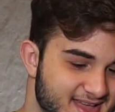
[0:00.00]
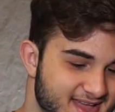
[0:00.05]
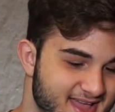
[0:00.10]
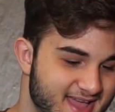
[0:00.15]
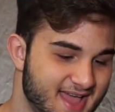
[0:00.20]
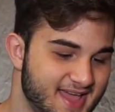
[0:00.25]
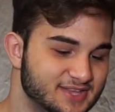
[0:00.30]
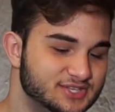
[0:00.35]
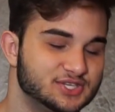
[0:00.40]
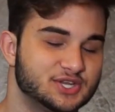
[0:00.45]

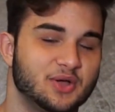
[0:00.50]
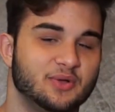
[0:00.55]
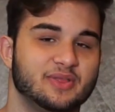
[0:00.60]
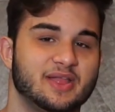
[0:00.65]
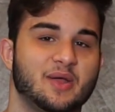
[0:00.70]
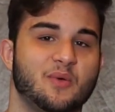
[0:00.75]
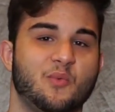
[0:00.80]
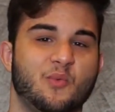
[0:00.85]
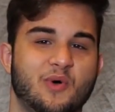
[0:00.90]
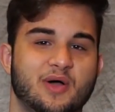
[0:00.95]
I had to go
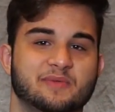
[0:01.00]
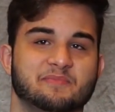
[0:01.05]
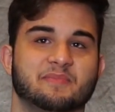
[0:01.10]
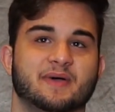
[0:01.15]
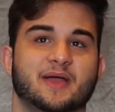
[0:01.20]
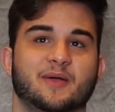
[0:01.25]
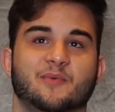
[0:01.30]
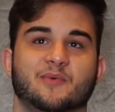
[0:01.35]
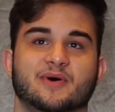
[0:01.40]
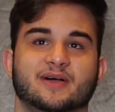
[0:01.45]
like one
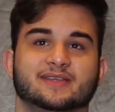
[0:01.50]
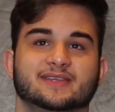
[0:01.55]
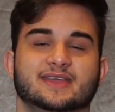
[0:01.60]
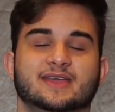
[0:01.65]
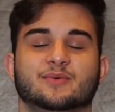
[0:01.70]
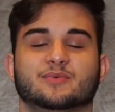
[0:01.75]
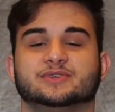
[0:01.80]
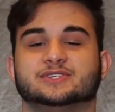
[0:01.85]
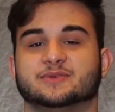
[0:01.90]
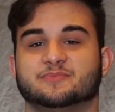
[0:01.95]
by one.
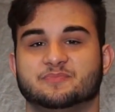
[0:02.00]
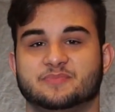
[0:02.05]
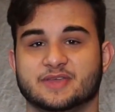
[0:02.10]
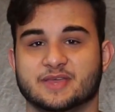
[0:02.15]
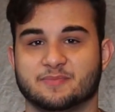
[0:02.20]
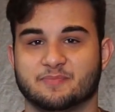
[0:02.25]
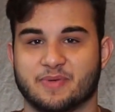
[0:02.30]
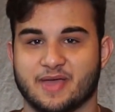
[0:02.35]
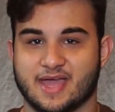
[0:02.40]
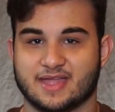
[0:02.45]
It was a
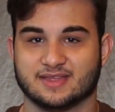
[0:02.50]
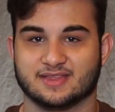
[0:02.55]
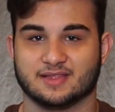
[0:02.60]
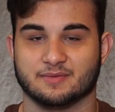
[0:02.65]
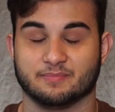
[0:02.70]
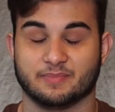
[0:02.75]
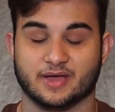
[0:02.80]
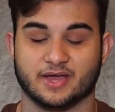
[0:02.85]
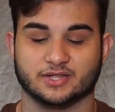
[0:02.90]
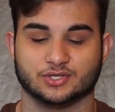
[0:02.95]
big pain in the
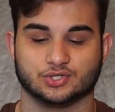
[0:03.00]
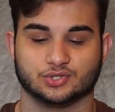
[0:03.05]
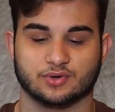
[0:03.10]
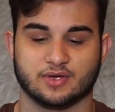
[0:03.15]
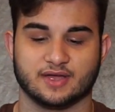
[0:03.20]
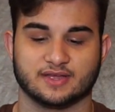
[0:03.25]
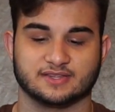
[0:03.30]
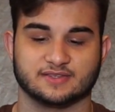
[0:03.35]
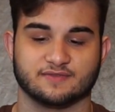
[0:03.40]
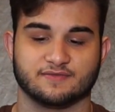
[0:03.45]
butt
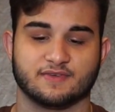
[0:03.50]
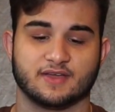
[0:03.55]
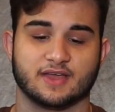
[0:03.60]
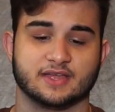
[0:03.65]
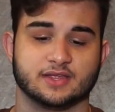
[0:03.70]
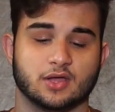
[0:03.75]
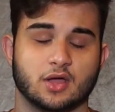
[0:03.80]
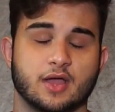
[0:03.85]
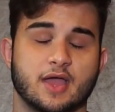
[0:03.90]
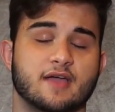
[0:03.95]
trying to
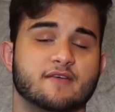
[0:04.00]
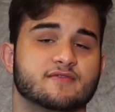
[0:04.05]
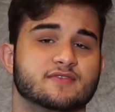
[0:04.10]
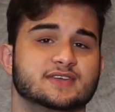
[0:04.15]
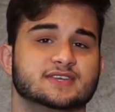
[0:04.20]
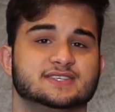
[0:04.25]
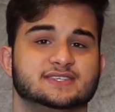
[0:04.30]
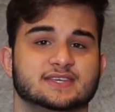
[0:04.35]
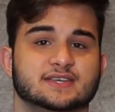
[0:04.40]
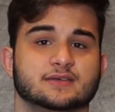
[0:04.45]
find
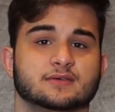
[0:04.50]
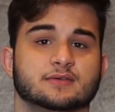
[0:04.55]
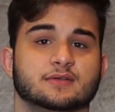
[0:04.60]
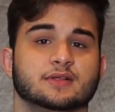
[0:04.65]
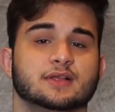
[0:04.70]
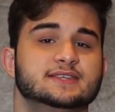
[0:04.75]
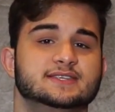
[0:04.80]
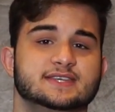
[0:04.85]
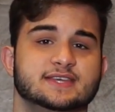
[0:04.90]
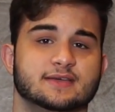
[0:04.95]
every
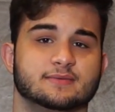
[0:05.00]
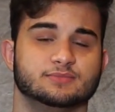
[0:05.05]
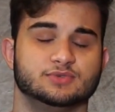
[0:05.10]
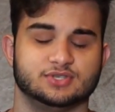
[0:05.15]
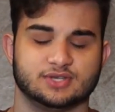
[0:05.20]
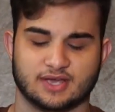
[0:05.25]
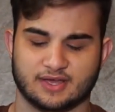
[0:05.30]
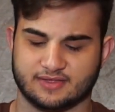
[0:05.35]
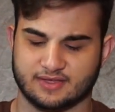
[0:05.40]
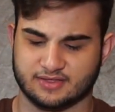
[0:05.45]
single
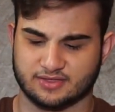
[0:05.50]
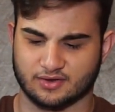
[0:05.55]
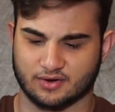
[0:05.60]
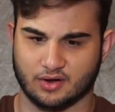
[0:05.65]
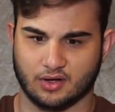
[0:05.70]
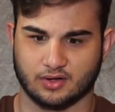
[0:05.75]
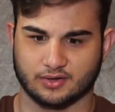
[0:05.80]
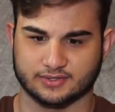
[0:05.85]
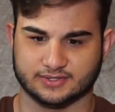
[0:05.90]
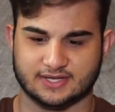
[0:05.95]
DMG, I think they're
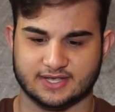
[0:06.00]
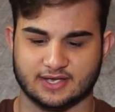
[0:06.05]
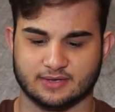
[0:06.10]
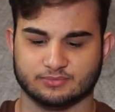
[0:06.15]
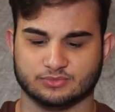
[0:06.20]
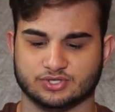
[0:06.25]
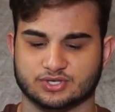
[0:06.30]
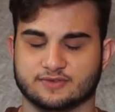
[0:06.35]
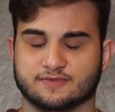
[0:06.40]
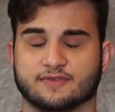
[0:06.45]
all
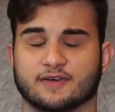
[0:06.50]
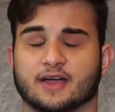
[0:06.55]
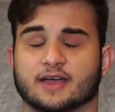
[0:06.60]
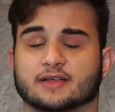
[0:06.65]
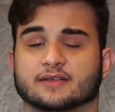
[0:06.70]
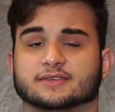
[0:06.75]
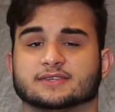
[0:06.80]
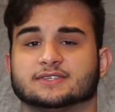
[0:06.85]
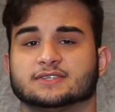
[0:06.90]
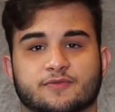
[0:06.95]
DMG
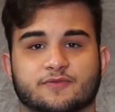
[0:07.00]
files,